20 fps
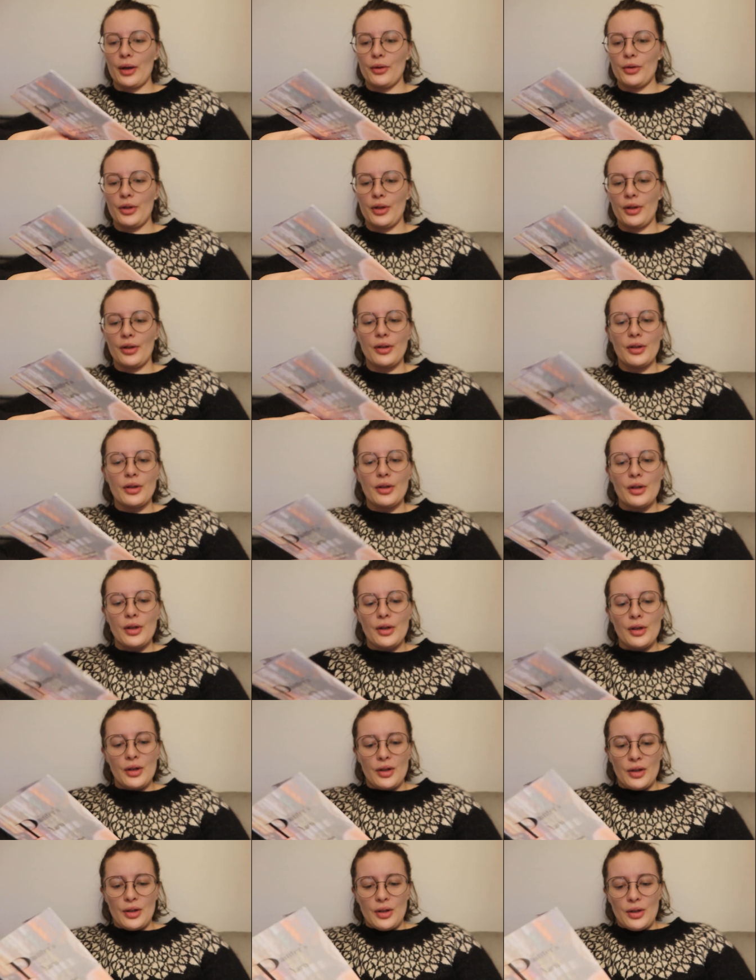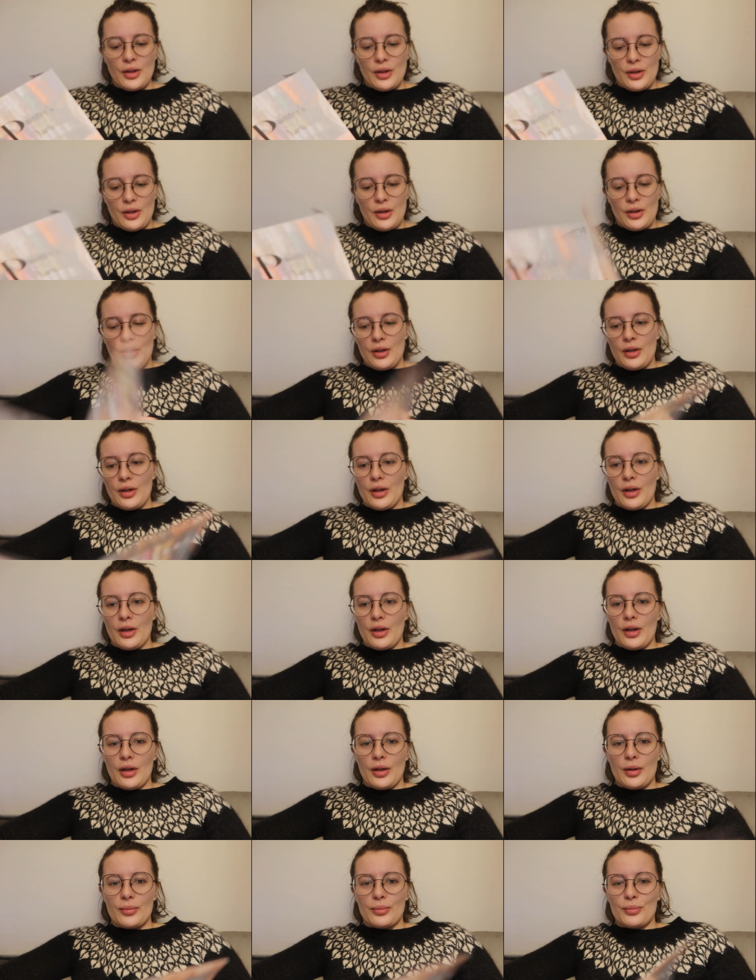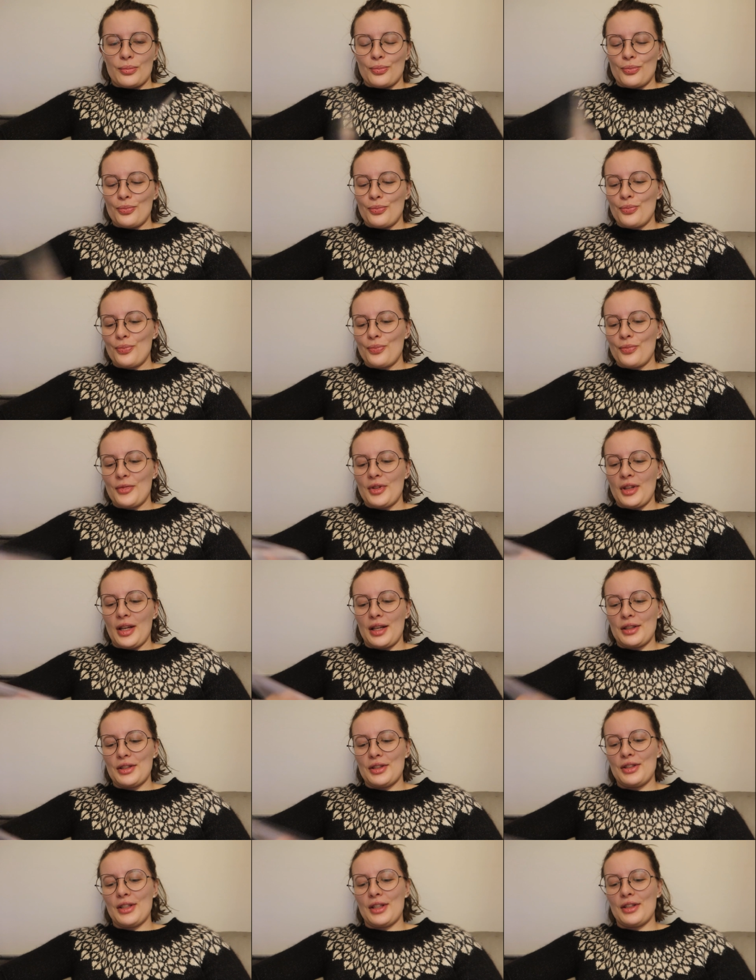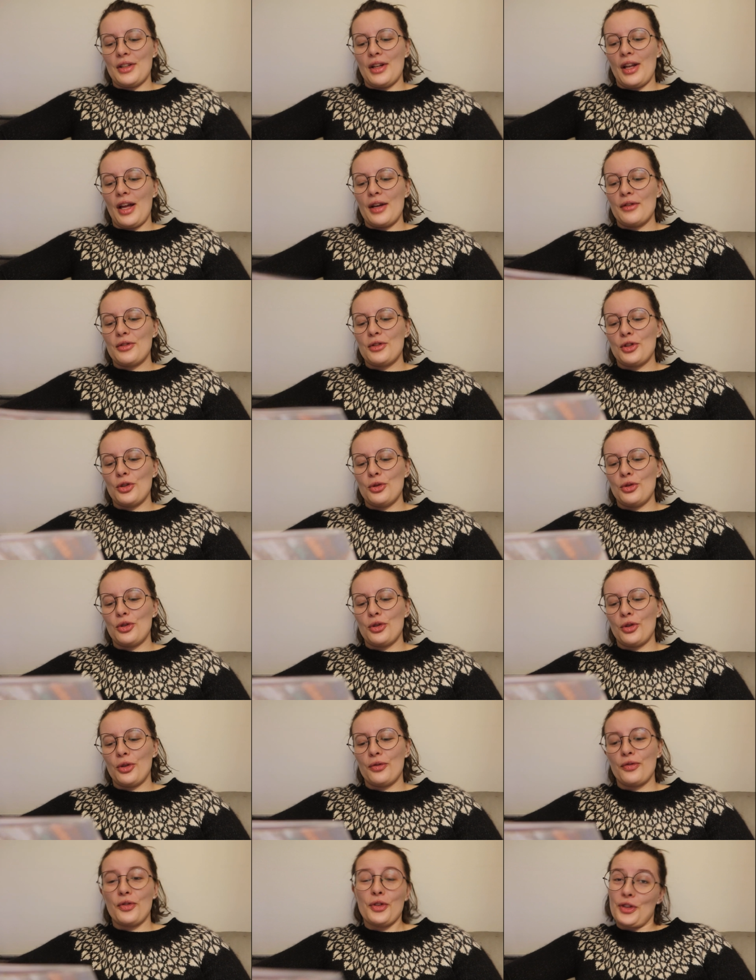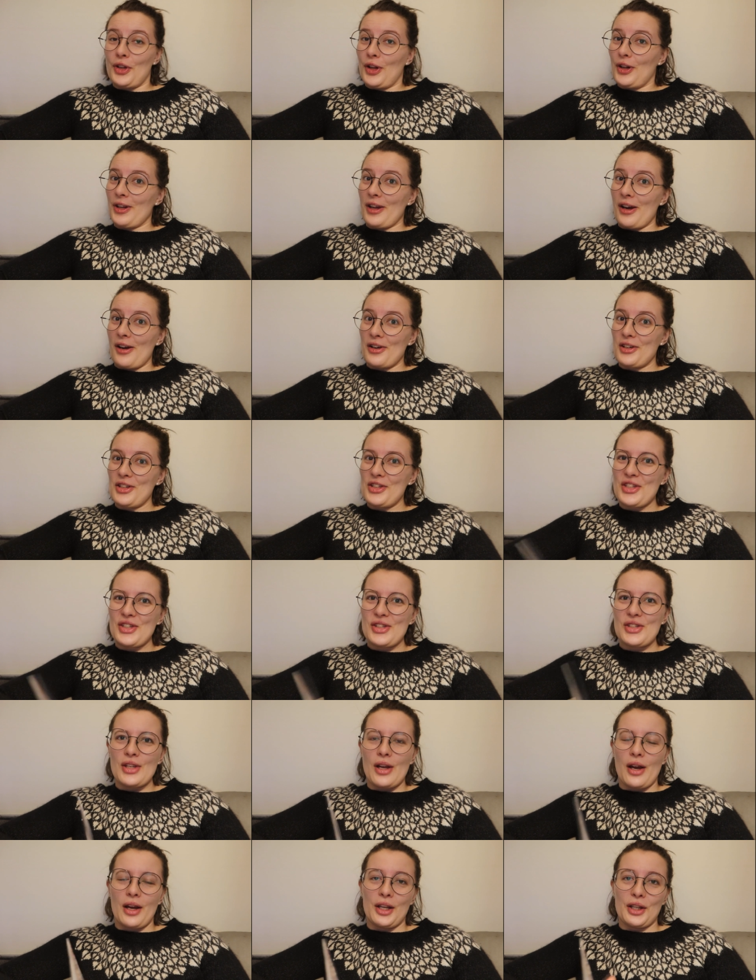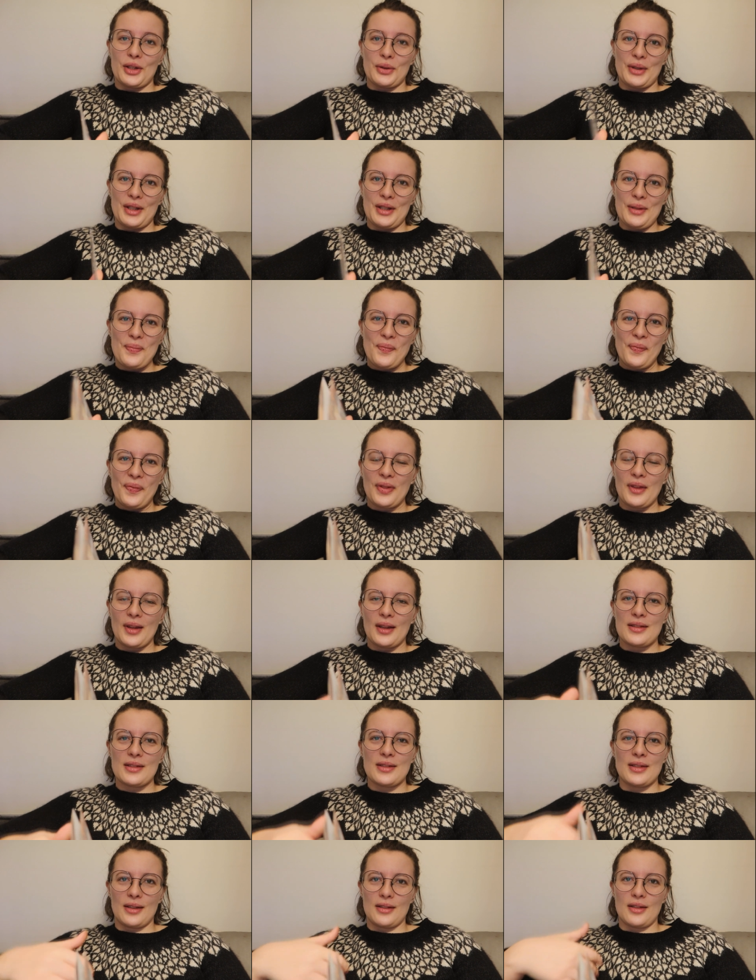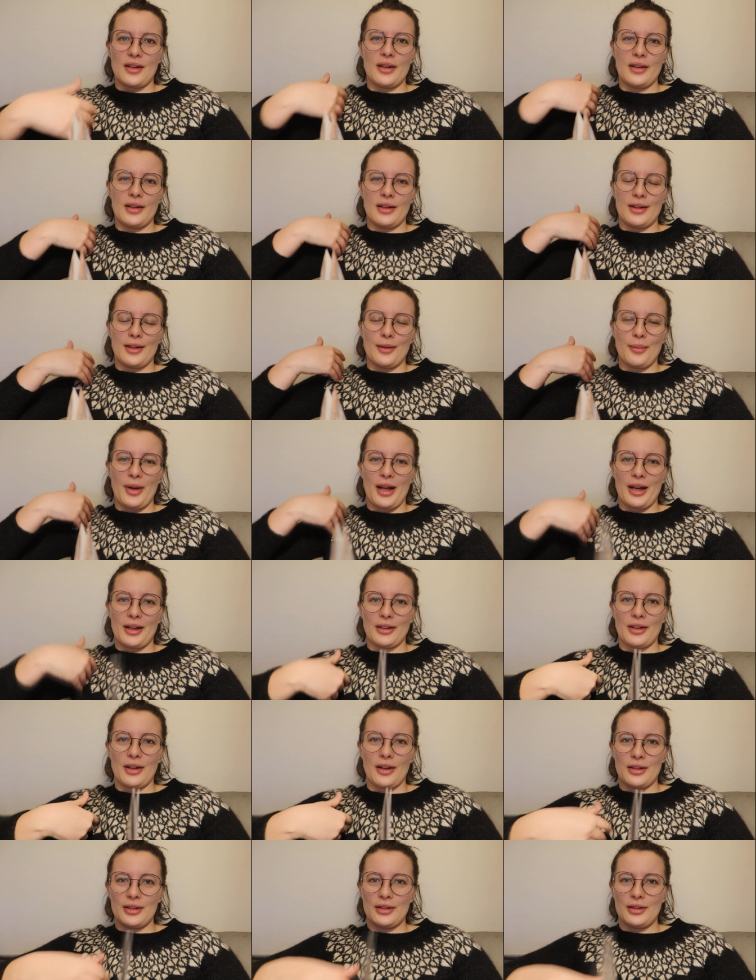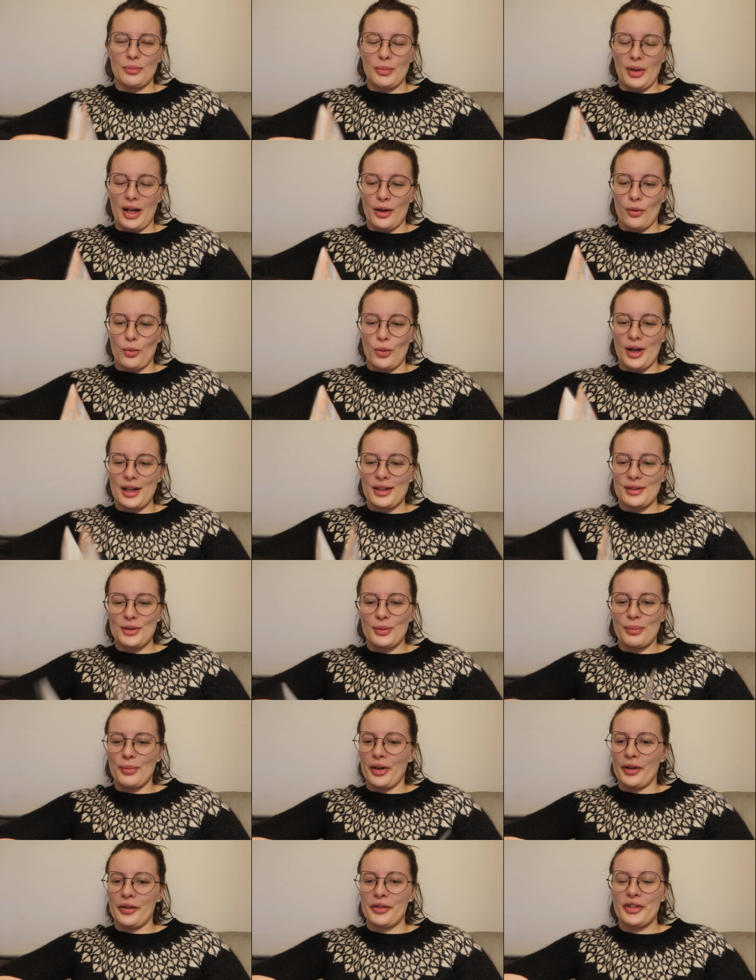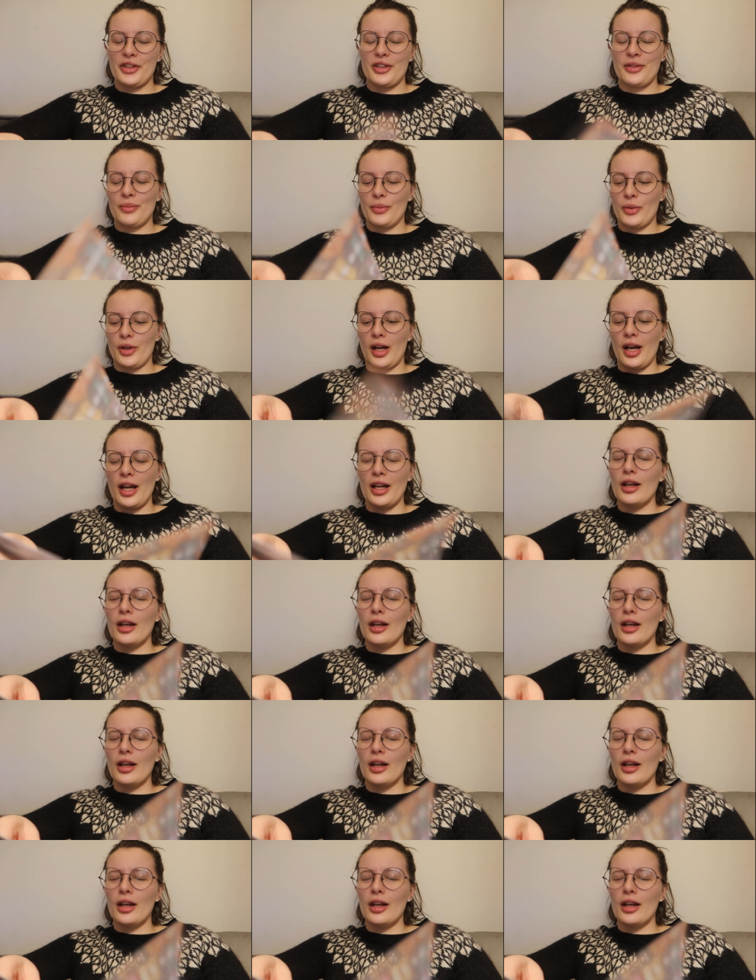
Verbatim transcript: bit about her. Um, as she says, life's too short for dull yarns. I agree, says I, into black, black and white, but